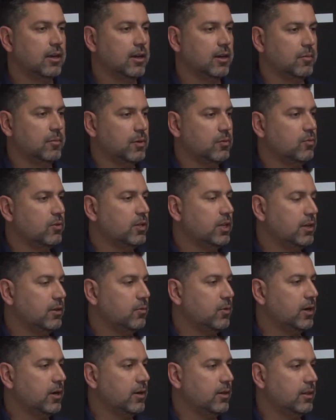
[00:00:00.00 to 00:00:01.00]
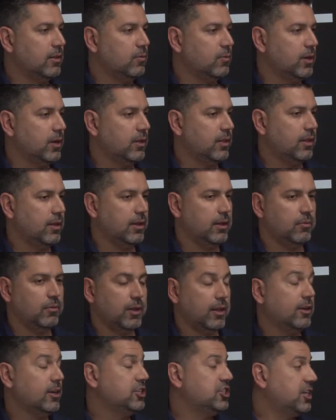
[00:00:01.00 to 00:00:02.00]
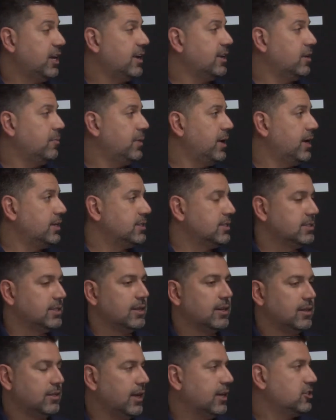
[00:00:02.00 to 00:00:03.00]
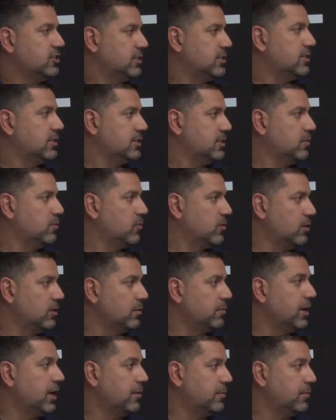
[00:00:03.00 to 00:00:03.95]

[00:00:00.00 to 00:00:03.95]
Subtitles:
But really where they shine the best is in a collection system world, in my